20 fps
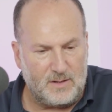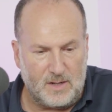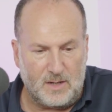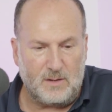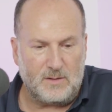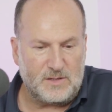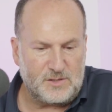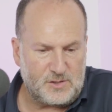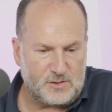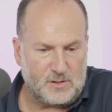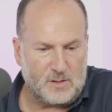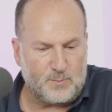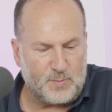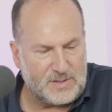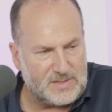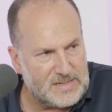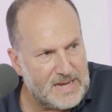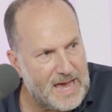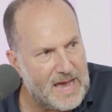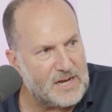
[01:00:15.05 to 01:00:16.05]
No, it's your
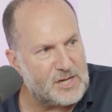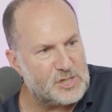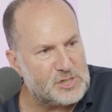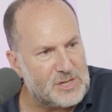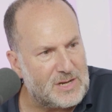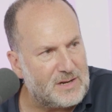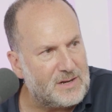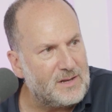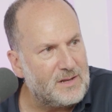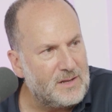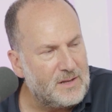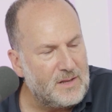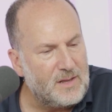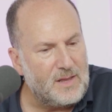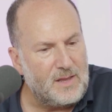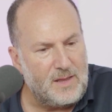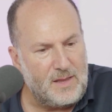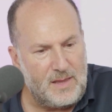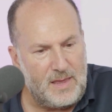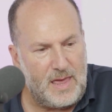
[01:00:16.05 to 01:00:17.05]
protection
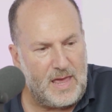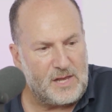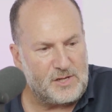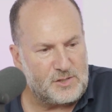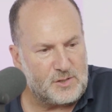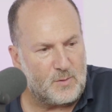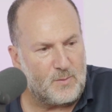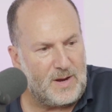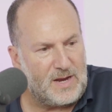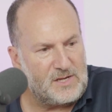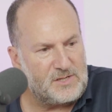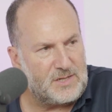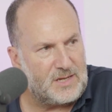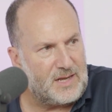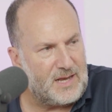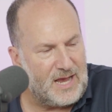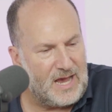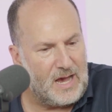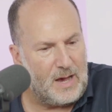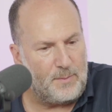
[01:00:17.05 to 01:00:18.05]
as you're raising
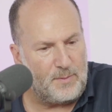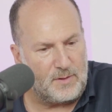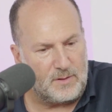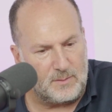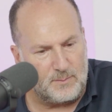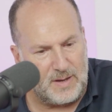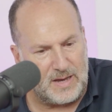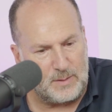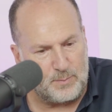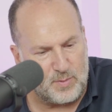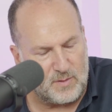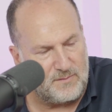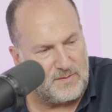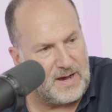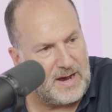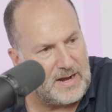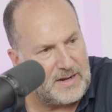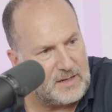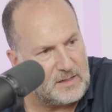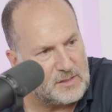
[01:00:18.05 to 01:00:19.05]
capital by
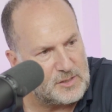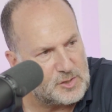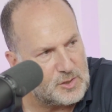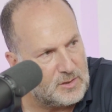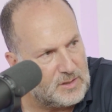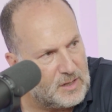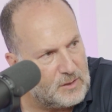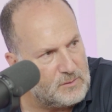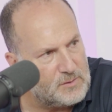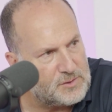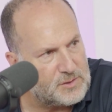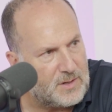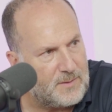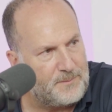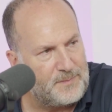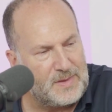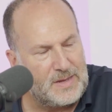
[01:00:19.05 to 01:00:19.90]
providing disclosure.